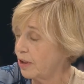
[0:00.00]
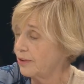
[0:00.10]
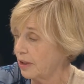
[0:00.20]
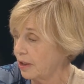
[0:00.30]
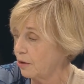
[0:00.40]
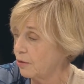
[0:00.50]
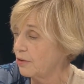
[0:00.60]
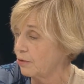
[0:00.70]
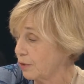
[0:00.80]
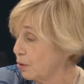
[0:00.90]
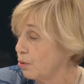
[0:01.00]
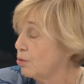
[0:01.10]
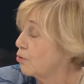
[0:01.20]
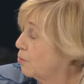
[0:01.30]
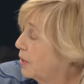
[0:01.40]
vigorous
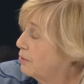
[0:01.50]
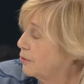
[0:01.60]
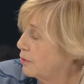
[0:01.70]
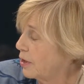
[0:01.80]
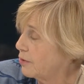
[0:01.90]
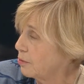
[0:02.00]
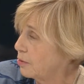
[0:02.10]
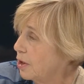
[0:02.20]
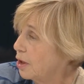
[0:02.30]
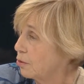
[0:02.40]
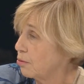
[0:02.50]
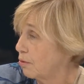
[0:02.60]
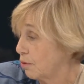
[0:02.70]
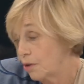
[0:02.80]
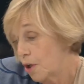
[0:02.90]
from adult to adult,
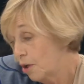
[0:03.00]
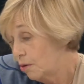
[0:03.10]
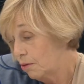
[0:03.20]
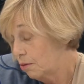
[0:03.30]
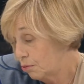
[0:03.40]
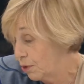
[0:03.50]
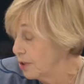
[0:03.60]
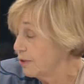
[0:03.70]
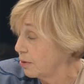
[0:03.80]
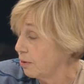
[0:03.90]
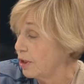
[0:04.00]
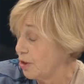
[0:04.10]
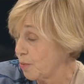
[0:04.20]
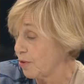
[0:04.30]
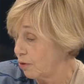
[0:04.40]
between adults. It's better to have this kind of
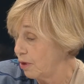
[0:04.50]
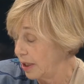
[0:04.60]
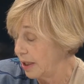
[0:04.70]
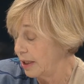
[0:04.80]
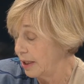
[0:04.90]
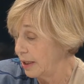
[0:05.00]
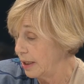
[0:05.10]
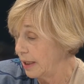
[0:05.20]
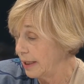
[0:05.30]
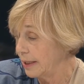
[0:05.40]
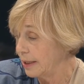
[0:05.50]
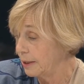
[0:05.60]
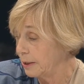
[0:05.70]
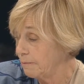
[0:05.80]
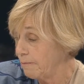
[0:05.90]
relationship than for
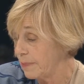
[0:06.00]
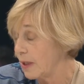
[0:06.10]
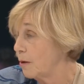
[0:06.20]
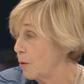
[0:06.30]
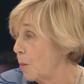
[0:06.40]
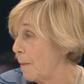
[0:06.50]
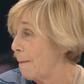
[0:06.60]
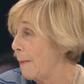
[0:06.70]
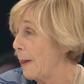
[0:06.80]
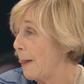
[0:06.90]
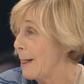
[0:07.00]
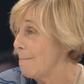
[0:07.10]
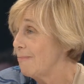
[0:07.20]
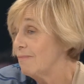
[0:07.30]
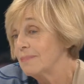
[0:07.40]
everybody to shut up.
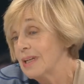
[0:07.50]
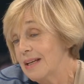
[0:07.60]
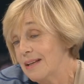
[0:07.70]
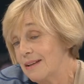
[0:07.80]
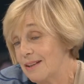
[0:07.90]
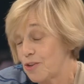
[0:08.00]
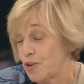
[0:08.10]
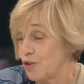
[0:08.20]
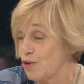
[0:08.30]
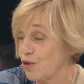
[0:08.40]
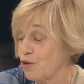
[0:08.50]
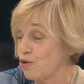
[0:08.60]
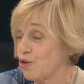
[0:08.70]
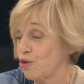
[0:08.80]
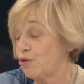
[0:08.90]
So you're for
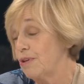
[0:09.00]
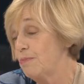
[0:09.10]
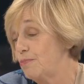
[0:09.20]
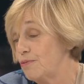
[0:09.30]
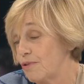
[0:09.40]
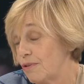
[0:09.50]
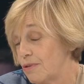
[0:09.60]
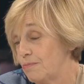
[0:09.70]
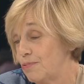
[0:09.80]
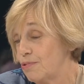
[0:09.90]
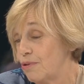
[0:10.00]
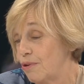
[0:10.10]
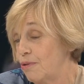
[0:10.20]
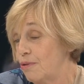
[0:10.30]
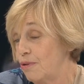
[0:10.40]
the hard kind of trade
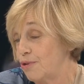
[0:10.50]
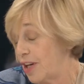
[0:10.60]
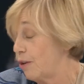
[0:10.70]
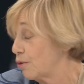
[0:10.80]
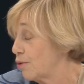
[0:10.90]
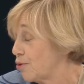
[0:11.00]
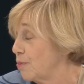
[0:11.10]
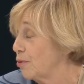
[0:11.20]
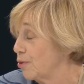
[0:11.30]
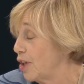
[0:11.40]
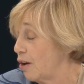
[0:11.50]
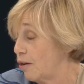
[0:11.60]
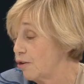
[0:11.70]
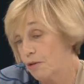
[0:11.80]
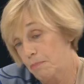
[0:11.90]
unionism.
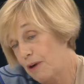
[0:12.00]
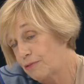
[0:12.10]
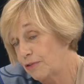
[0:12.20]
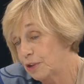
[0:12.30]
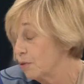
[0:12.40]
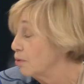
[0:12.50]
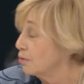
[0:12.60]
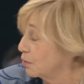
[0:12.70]
Well, I'm